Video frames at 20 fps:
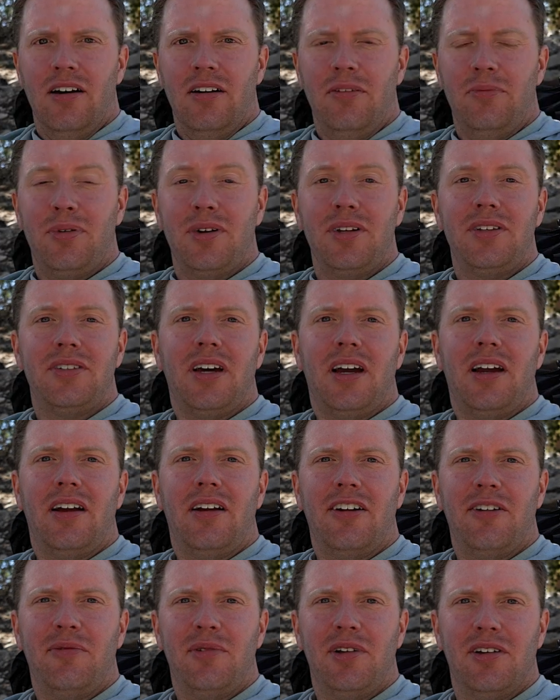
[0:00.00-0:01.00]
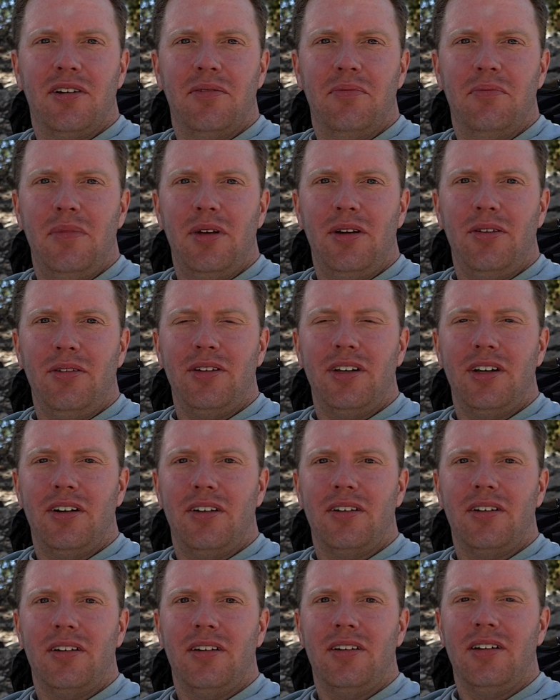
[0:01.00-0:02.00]
Pretty tired. I'm here at Middle
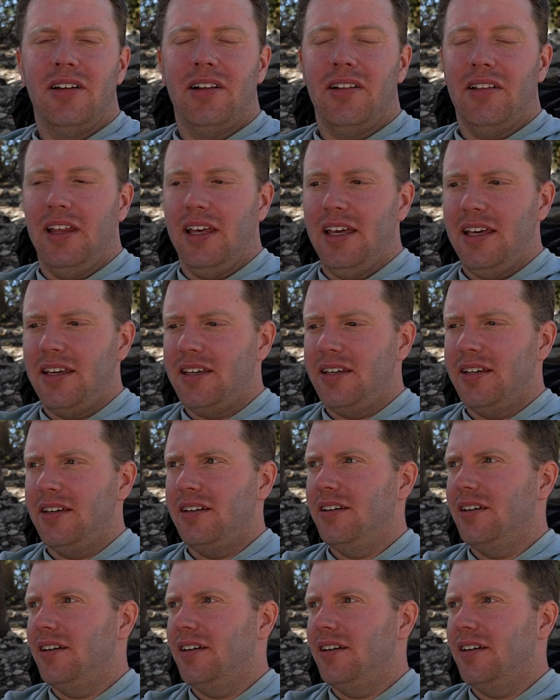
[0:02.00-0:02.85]
Young Lake.